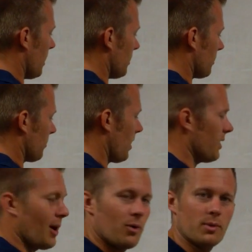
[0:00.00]
and,
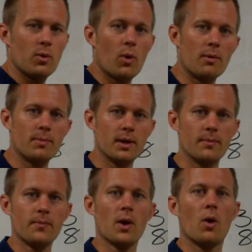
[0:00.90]
right? That would be one
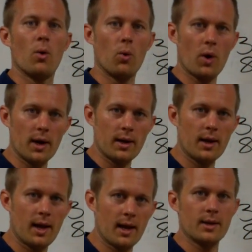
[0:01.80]
beat.
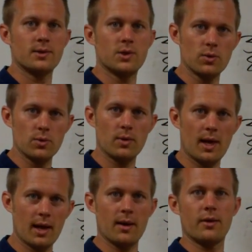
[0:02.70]
1 and 2
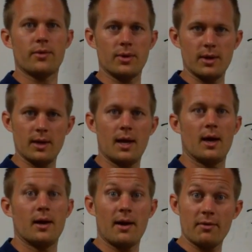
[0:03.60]
and 3
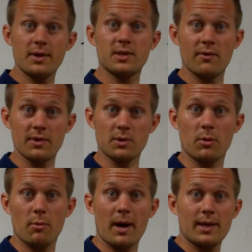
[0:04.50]
and. Everything's
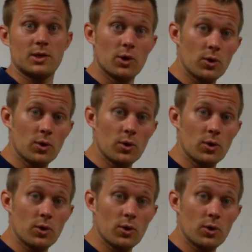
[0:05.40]
divisible by